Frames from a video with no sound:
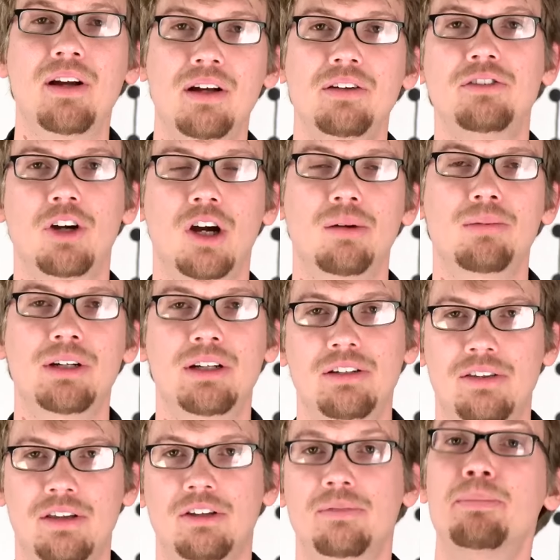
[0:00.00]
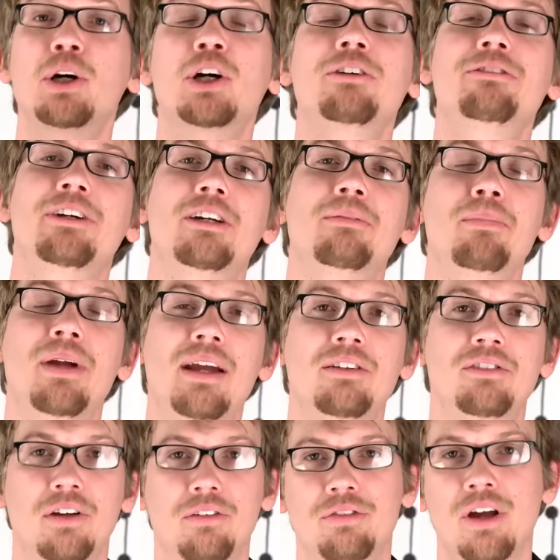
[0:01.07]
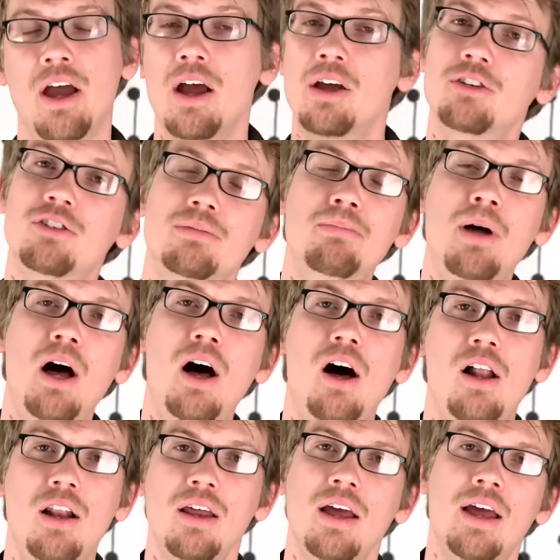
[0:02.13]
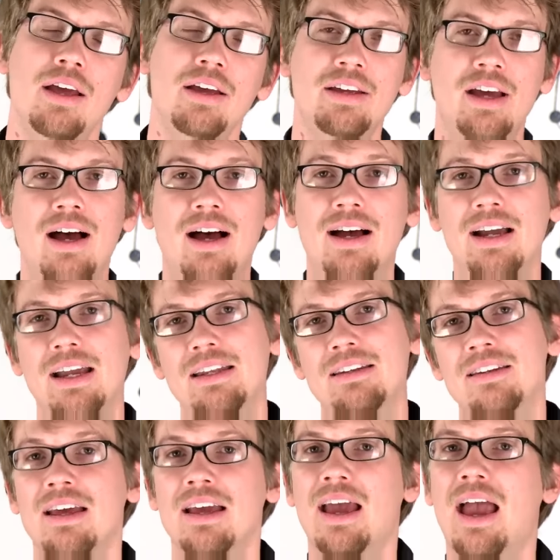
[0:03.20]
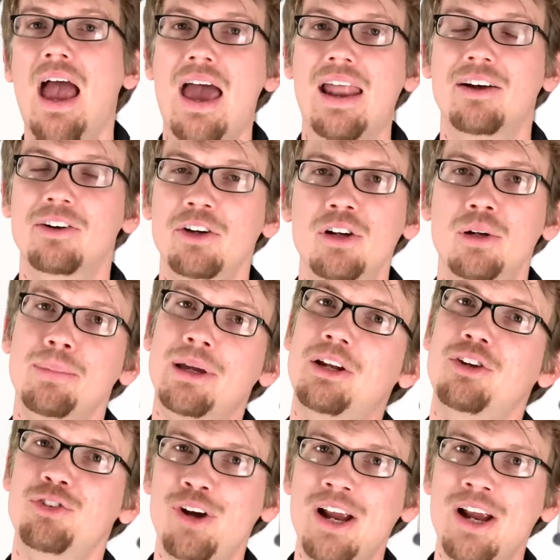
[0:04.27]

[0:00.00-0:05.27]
Because carbon is this perfect mix of small, kind, and a little bit